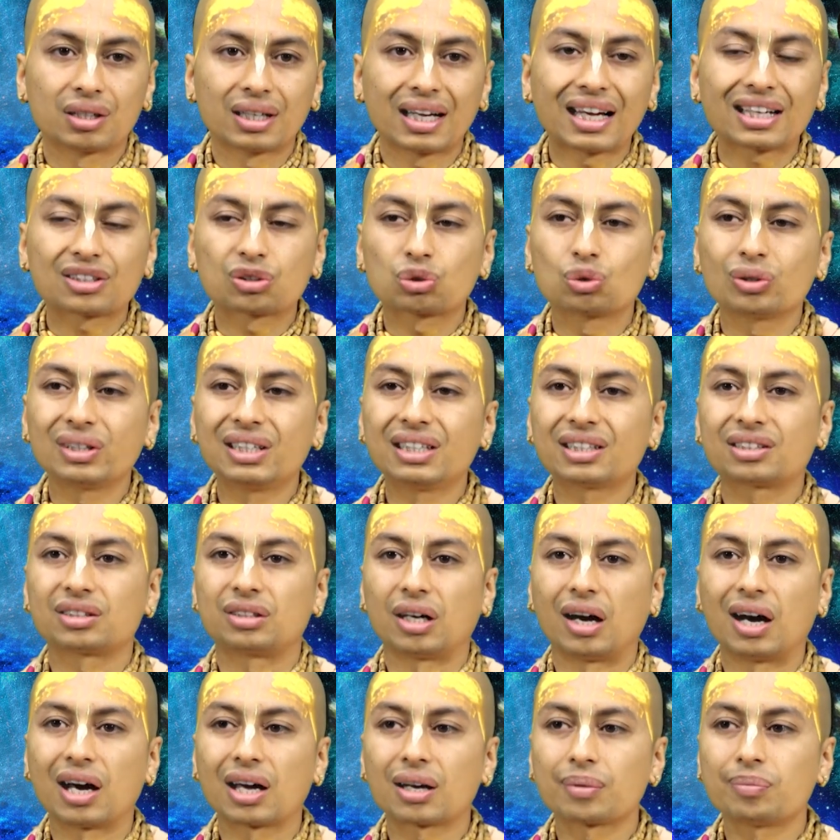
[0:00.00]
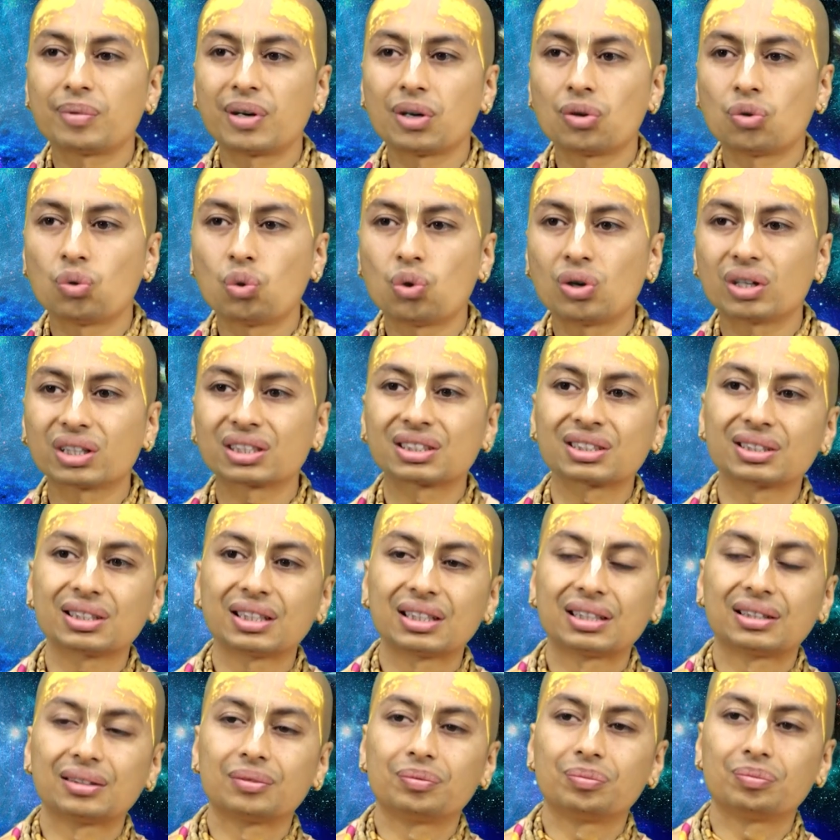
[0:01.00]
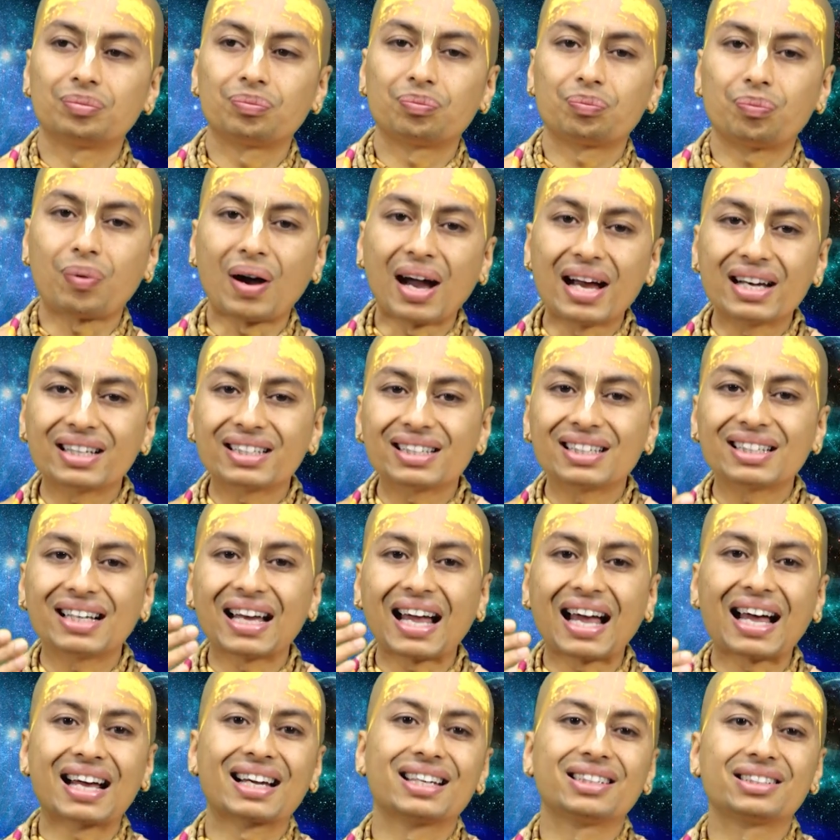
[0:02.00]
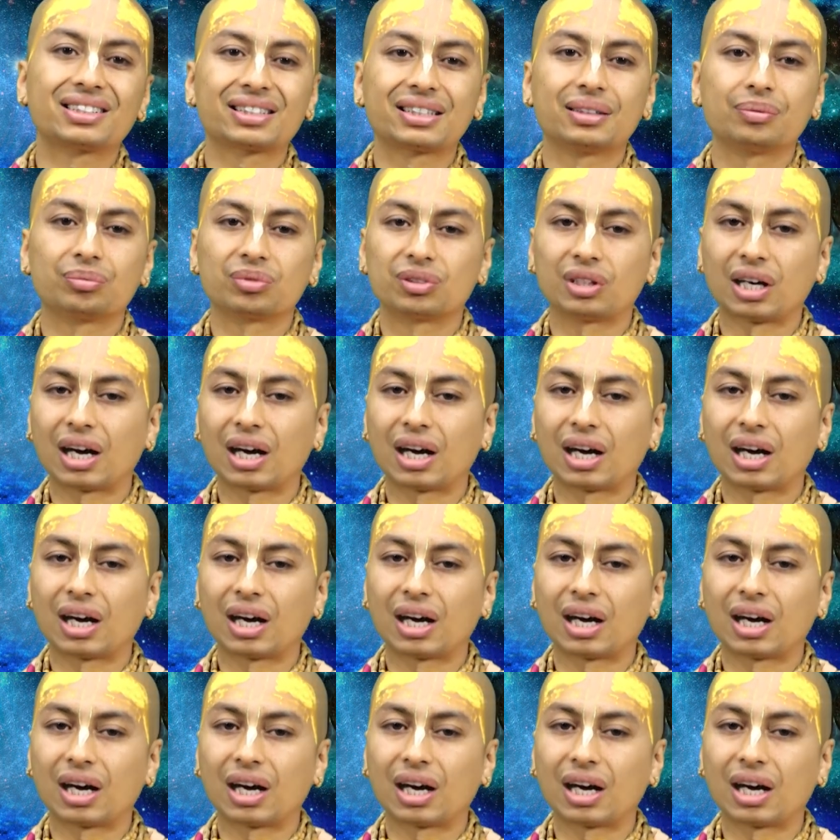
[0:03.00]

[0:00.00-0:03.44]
Actually, Dharma was fighting against him.